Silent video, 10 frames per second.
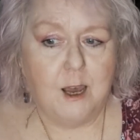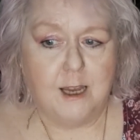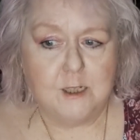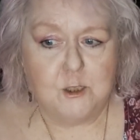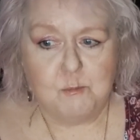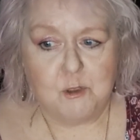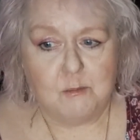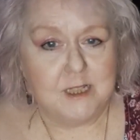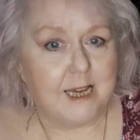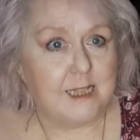I could
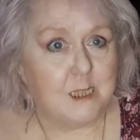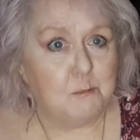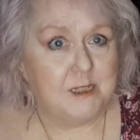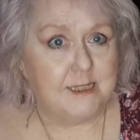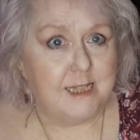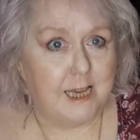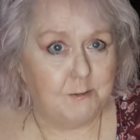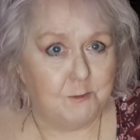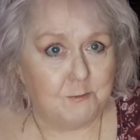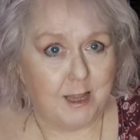probably get you a
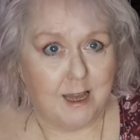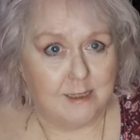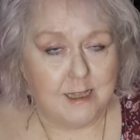PDF of that.